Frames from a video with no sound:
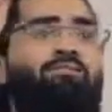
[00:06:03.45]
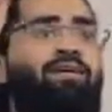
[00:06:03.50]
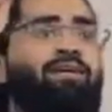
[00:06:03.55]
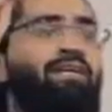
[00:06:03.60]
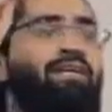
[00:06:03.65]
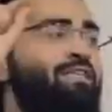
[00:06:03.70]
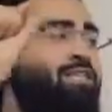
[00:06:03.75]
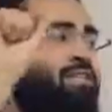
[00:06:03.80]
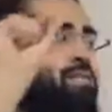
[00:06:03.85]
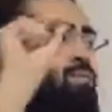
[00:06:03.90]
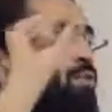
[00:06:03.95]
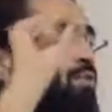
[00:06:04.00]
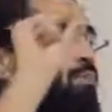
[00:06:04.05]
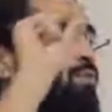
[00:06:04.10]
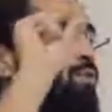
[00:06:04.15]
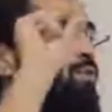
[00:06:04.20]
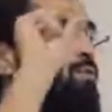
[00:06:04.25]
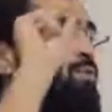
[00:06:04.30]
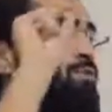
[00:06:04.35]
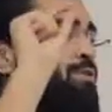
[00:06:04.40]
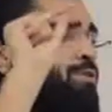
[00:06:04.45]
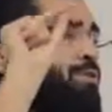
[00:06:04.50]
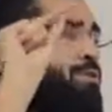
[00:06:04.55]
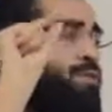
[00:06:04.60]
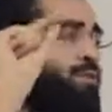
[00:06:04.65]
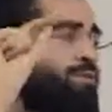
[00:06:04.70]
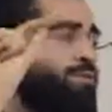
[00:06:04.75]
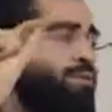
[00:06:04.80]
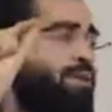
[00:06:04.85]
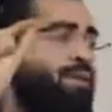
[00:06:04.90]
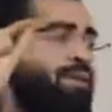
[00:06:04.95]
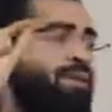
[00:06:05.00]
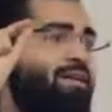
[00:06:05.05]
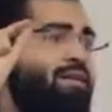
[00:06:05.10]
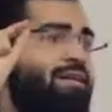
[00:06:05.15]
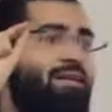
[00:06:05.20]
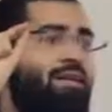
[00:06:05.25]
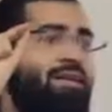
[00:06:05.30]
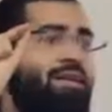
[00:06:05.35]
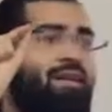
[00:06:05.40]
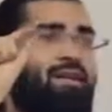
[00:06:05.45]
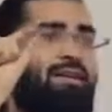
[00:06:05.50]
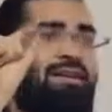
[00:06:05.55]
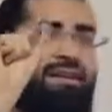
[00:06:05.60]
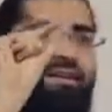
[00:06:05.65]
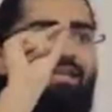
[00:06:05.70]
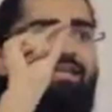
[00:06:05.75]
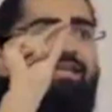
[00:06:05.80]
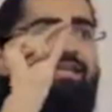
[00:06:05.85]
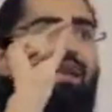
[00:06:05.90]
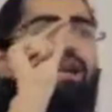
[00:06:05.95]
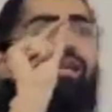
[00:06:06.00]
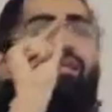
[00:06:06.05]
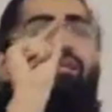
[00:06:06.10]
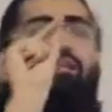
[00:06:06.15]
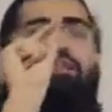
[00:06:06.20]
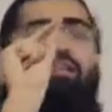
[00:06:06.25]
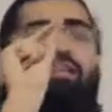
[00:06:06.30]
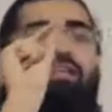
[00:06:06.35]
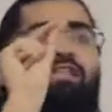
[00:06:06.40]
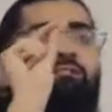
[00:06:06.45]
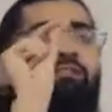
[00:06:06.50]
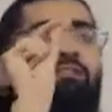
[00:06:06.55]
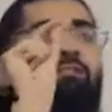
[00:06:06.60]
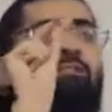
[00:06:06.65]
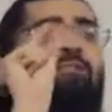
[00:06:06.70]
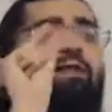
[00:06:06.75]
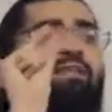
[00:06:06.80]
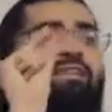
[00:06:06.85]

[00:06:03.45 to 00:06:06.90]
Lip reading: pinheads, small balls on the top, right? Now they're tiny, right? They're probably